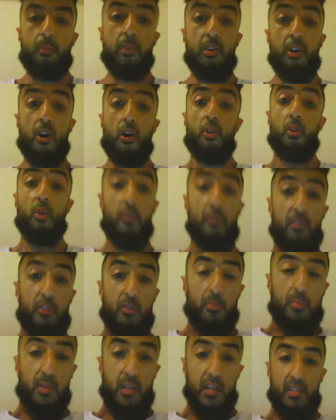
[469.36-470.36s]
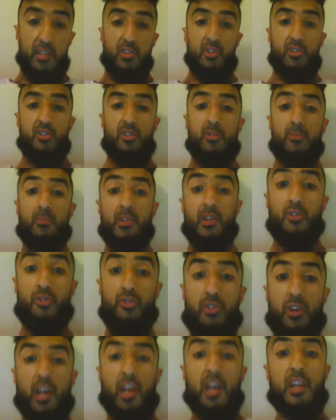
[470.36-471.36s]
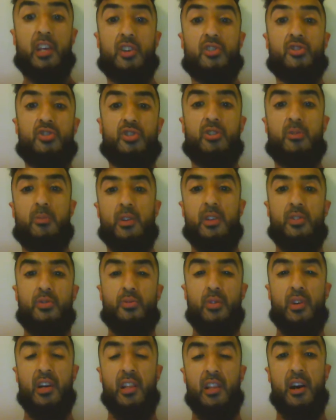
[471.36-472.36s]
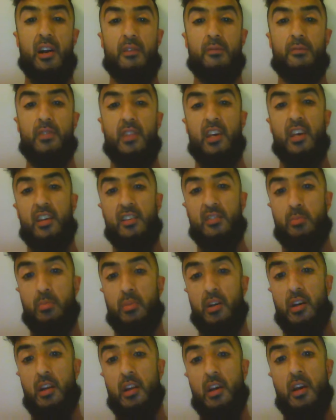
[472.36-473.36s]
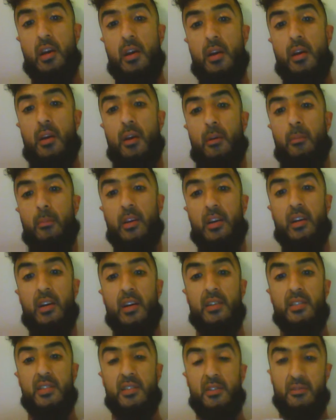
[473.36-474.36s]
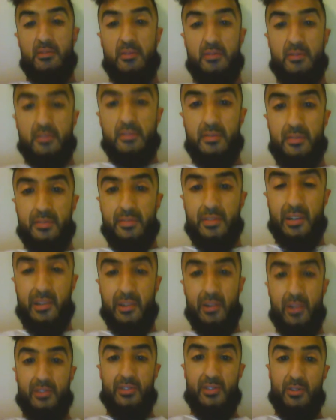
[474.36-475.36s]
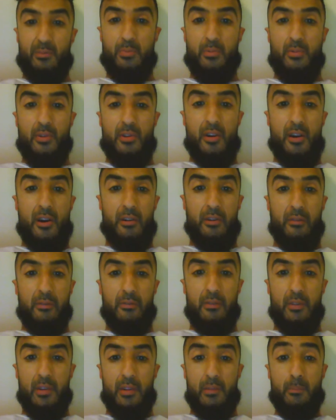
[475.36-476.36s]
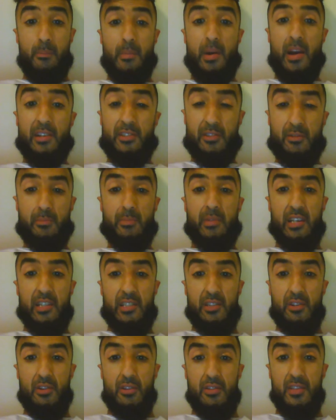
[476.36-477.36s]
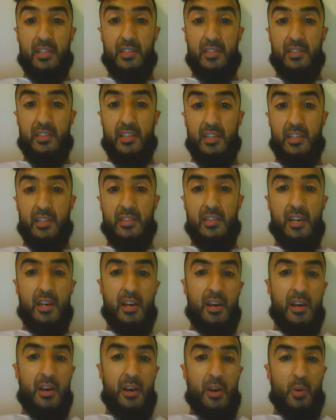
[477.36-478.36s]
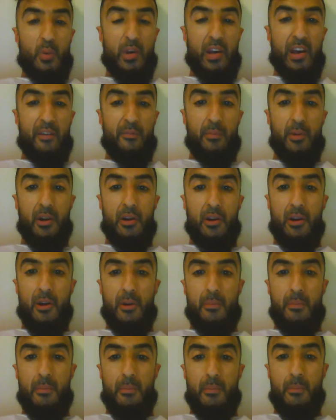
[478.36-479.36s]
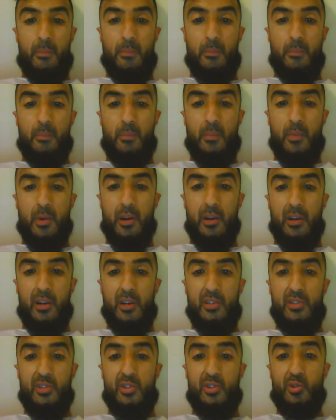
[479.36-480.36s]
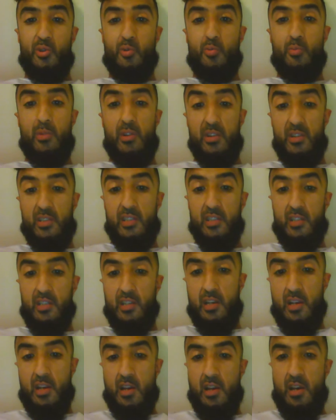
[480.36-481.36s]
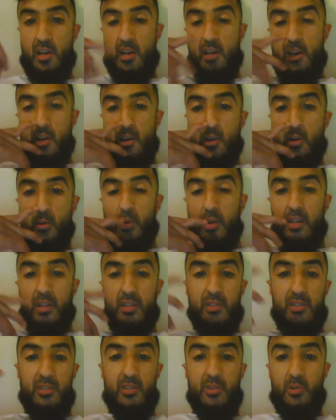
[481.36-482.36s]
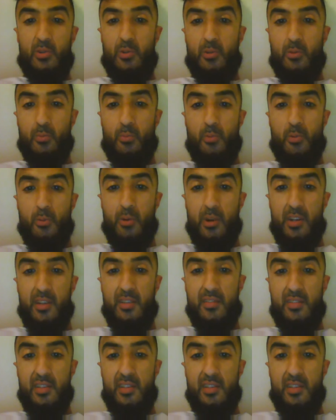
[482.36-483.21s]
all over the place. You should be creating, you should be doing a lot of things, but because of the culture of pornography, masturbation, all these things, we have become consumers. We consume what is